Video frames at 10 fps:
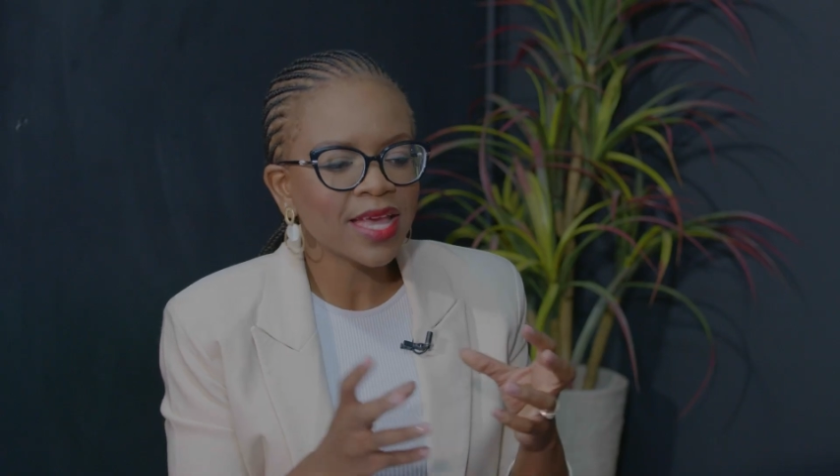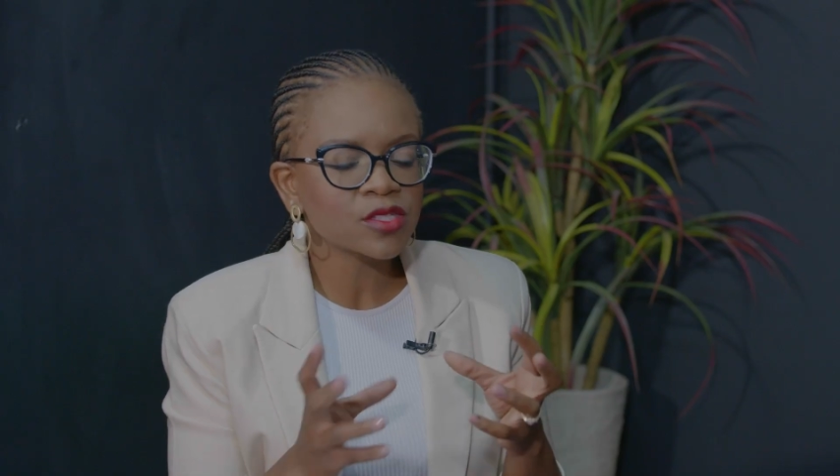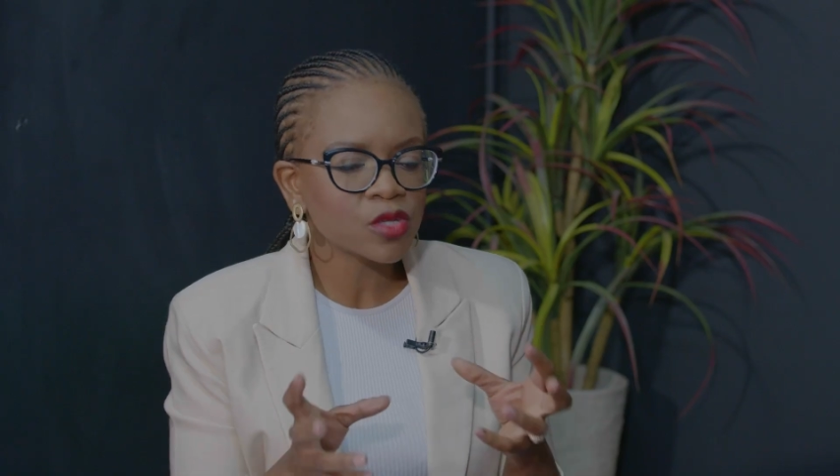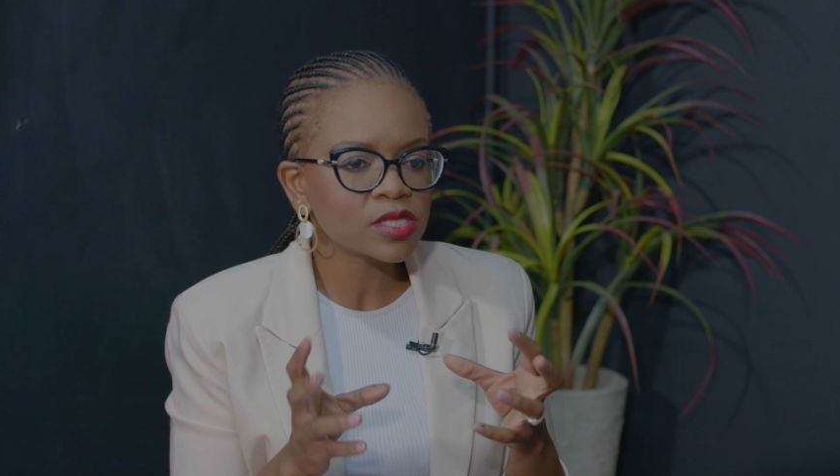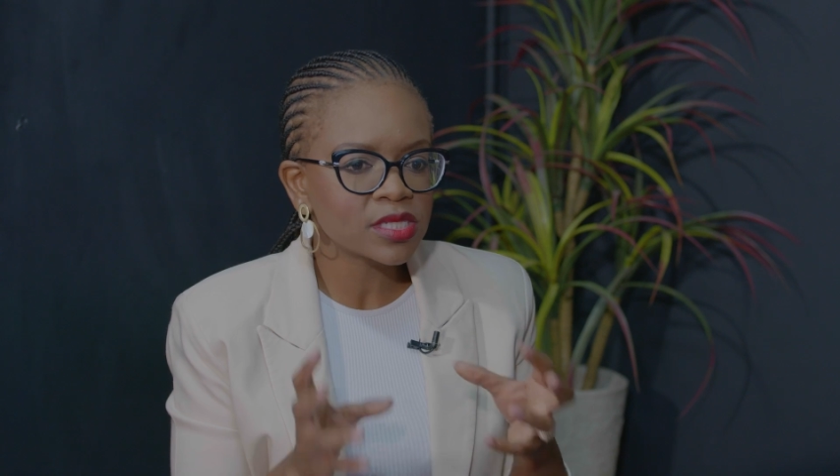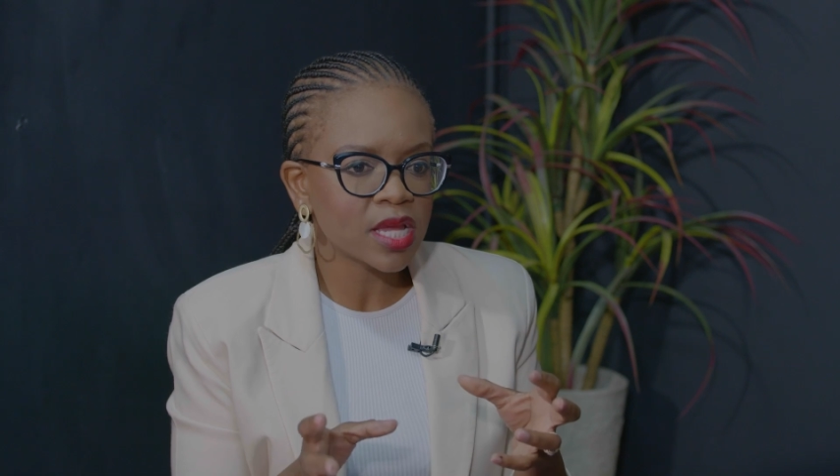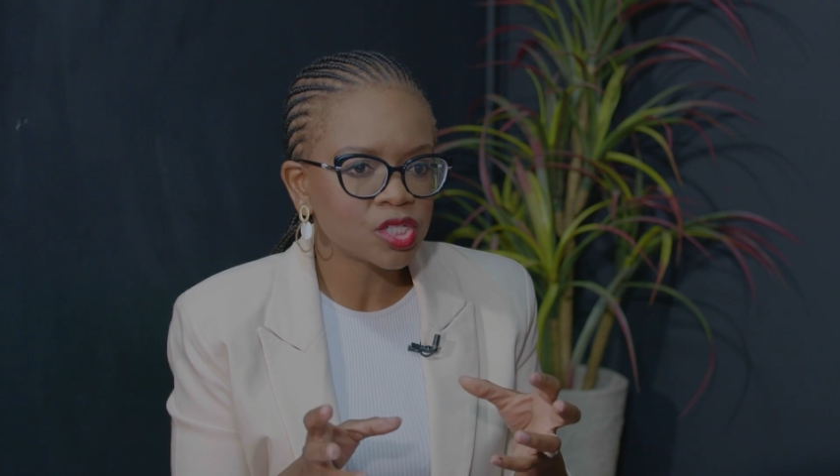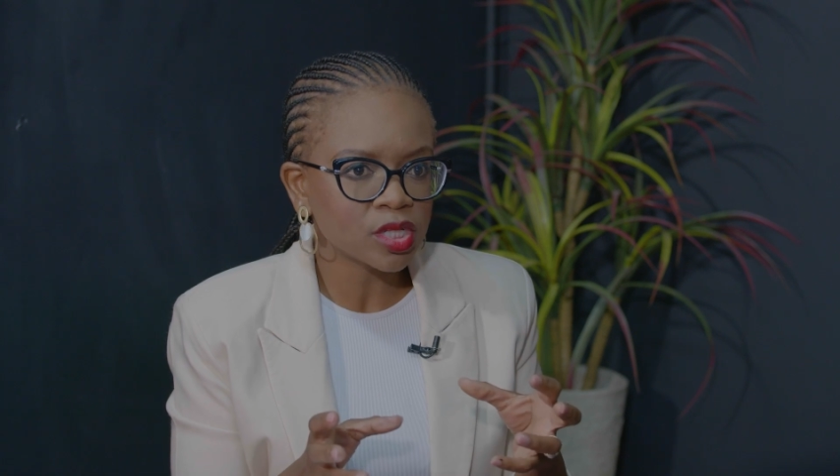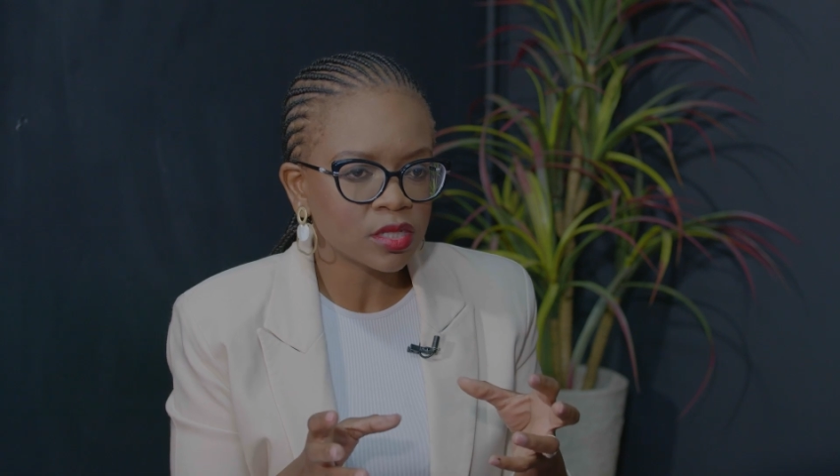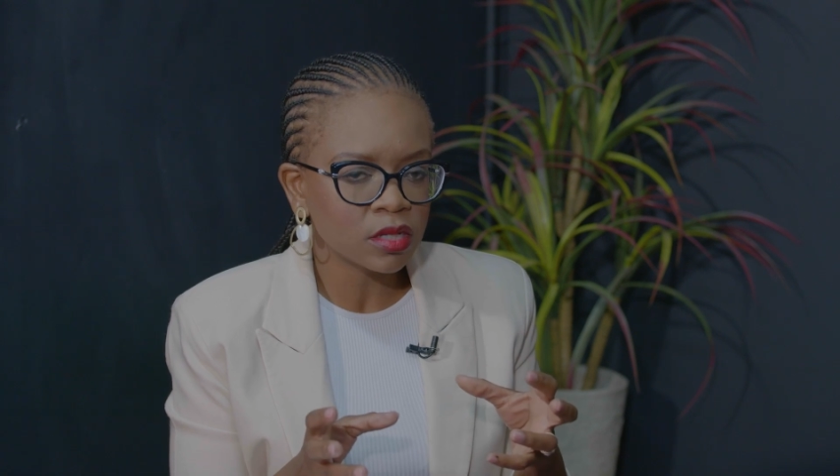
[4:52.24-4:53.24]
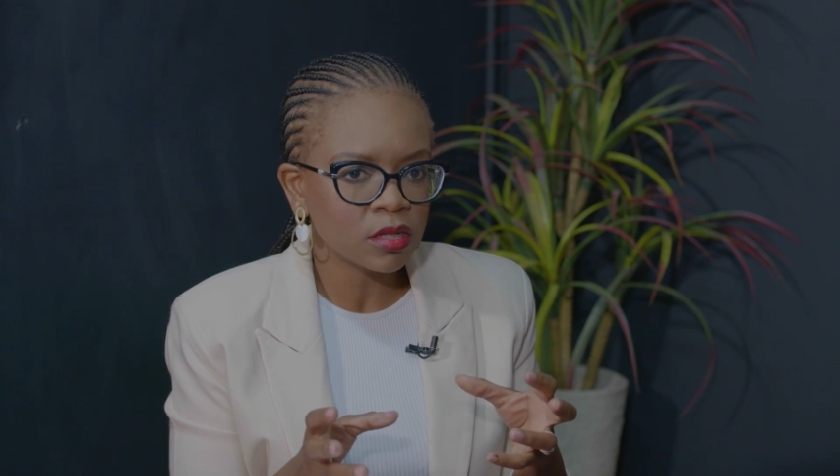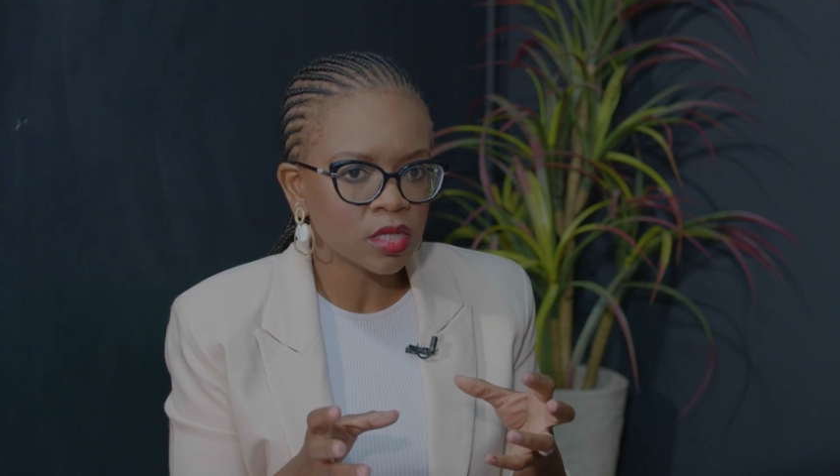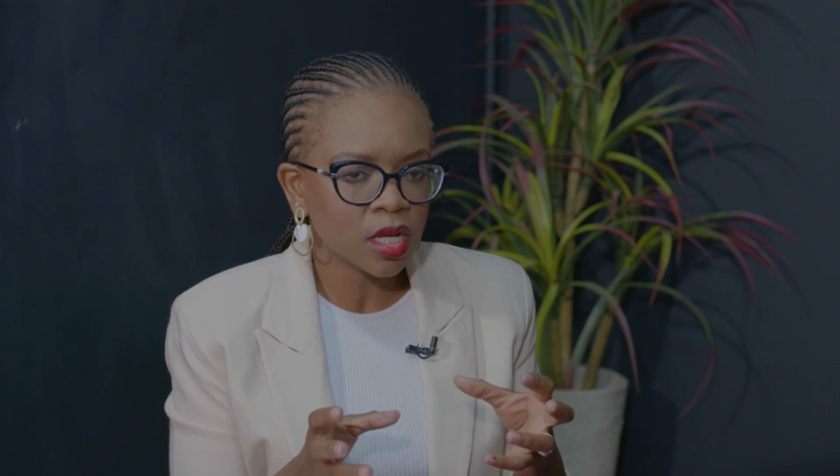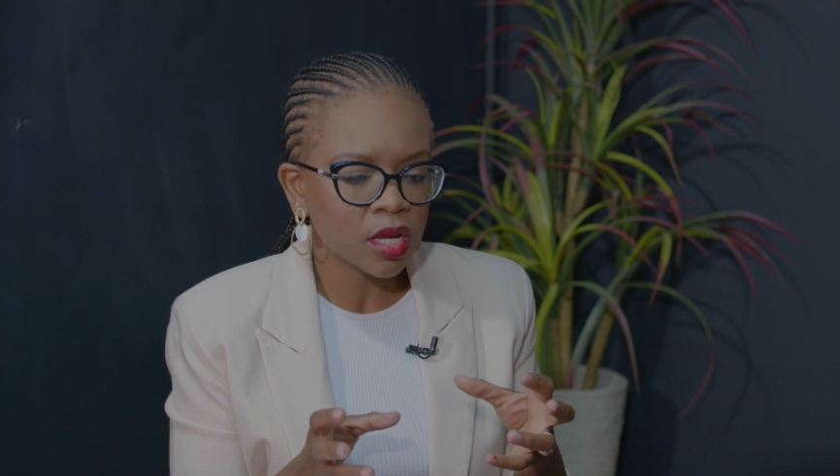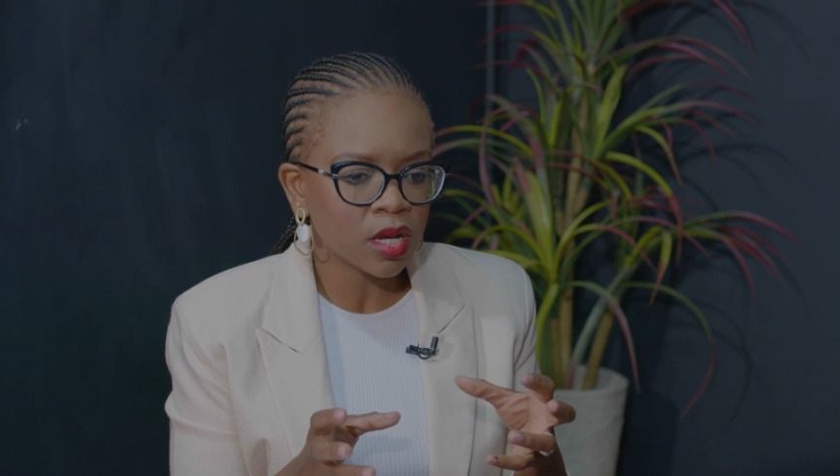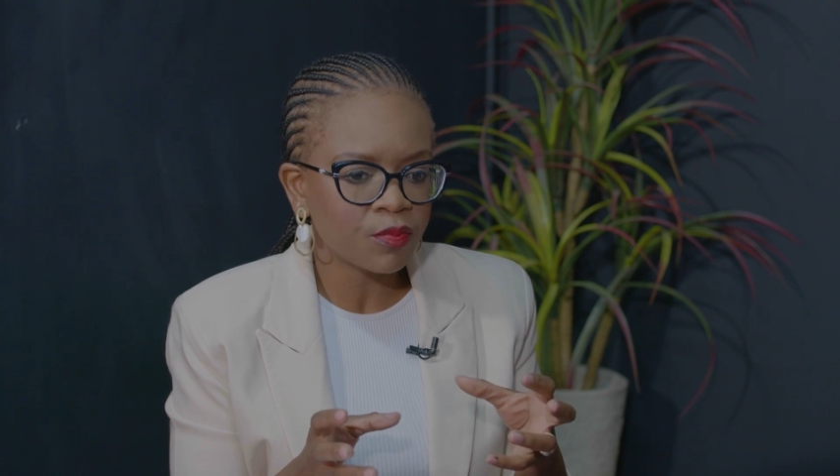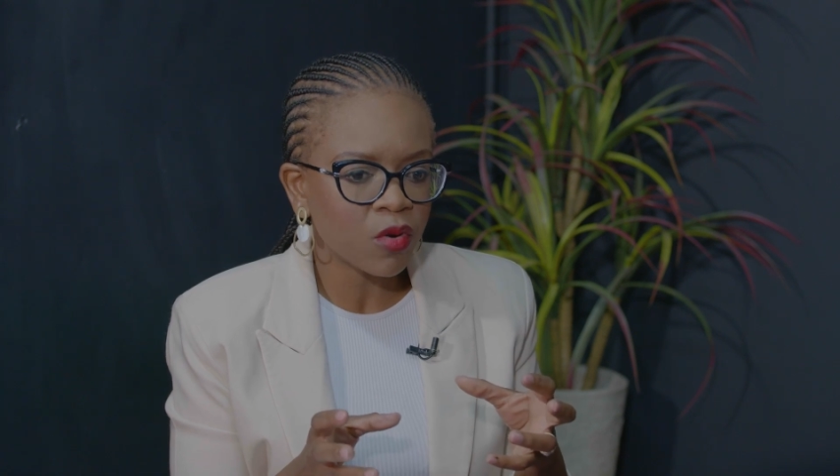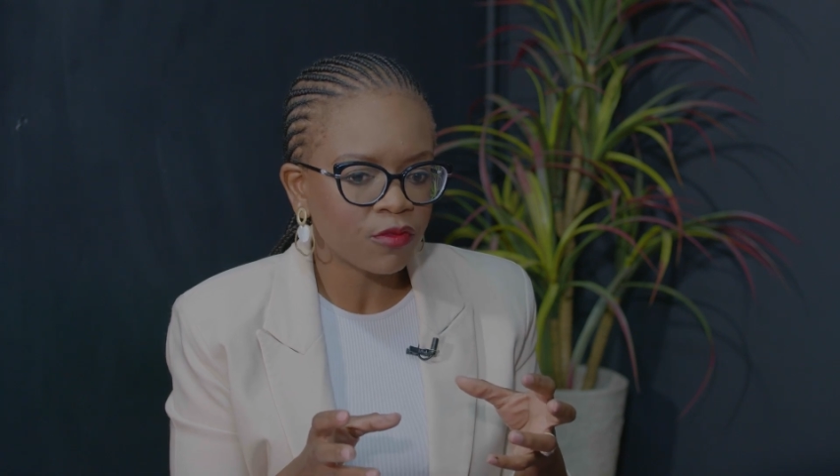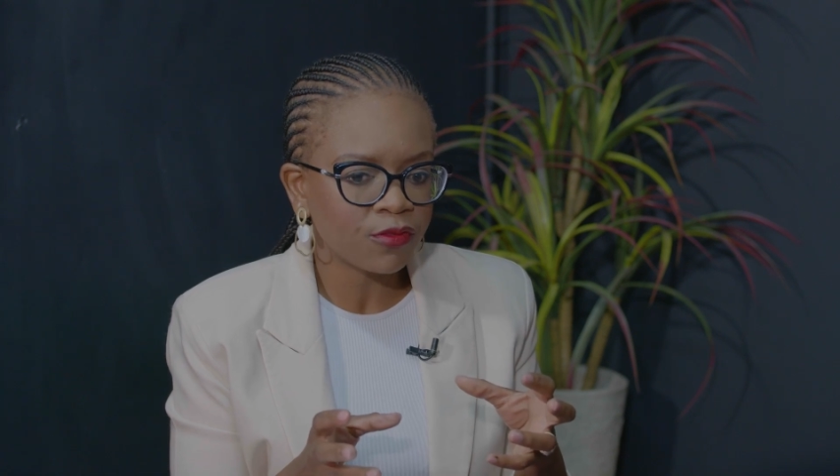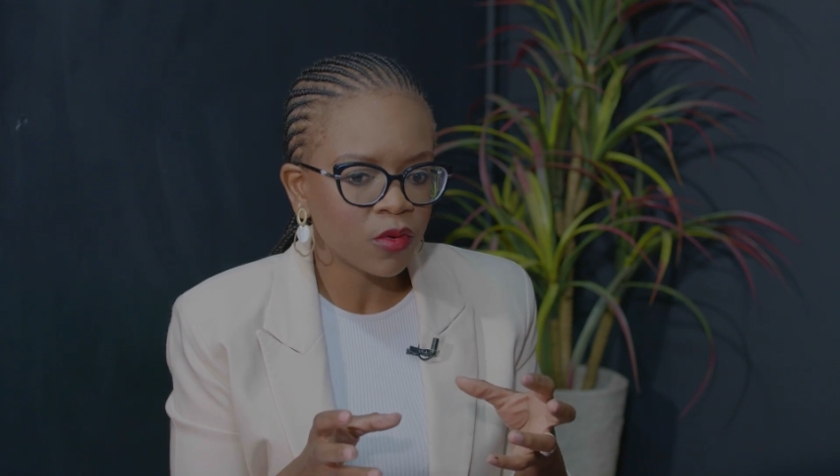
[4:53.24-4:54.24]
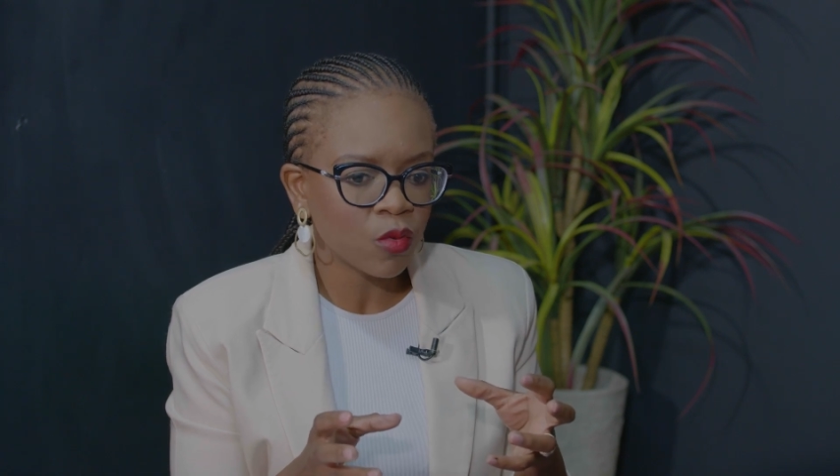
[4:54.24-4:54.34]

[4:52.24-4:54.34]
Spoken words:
the association, Prof,